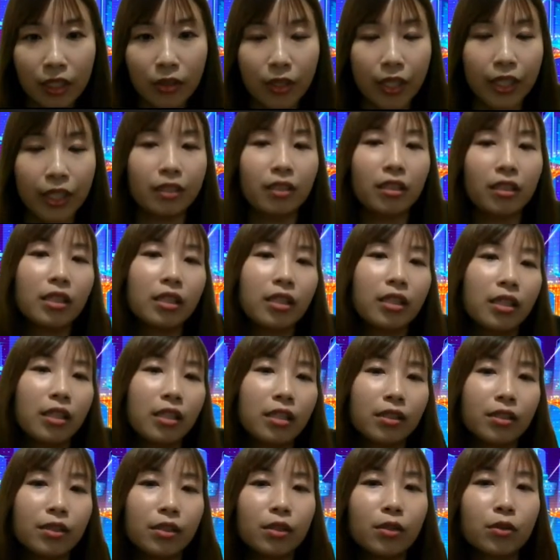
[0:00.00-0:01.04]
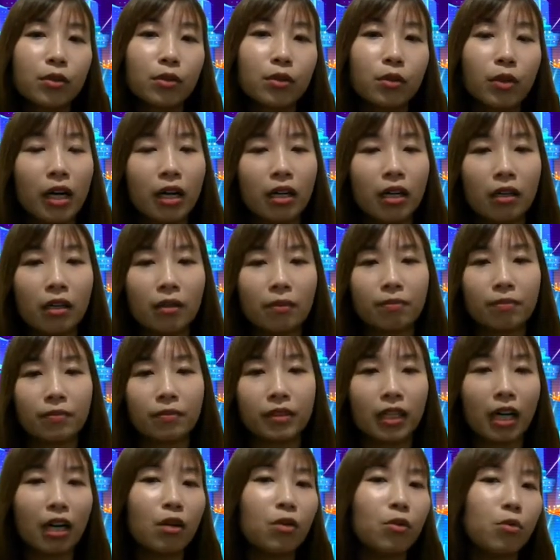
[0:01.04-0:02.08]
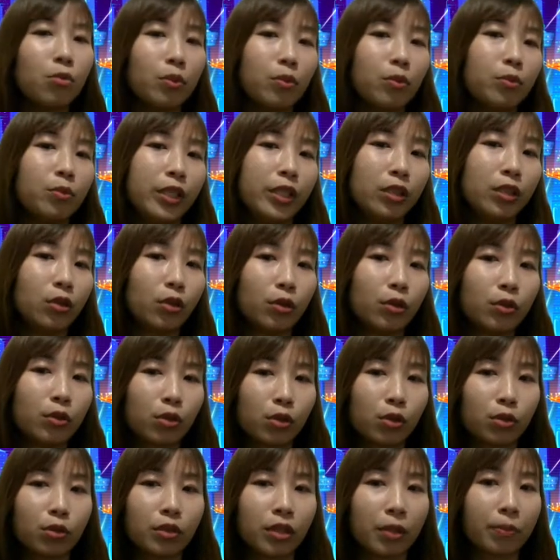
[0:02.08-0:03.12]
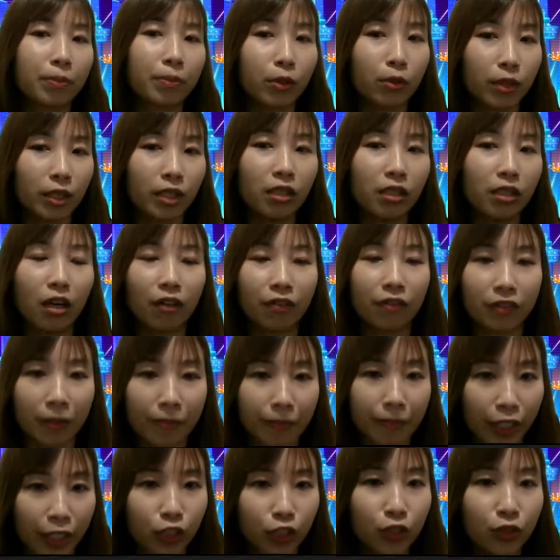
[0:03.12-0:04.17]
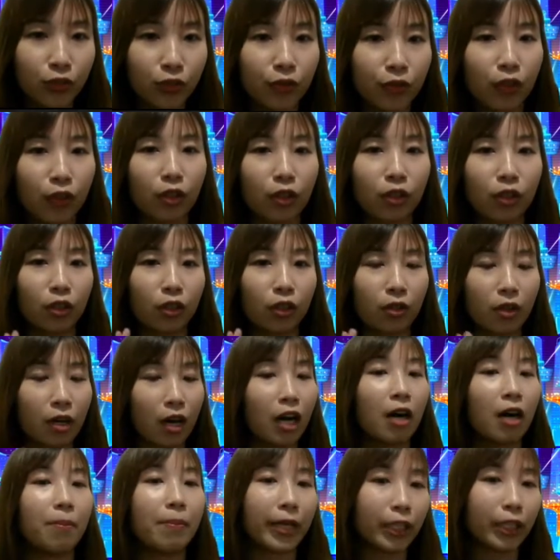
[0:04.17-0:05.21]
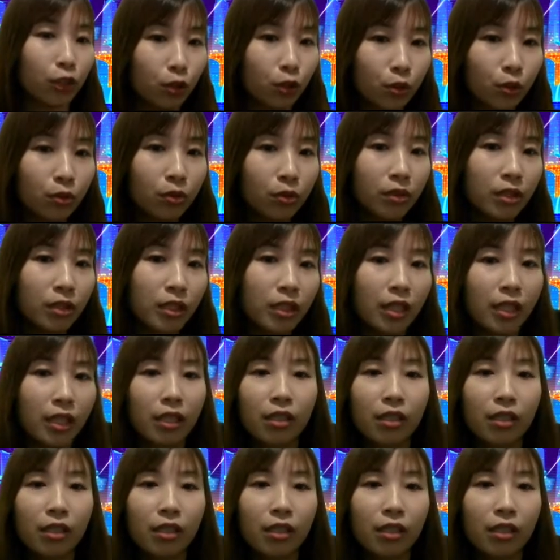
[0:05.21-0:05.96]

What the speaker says: Okay, so now we go to the building of the bench for bench two.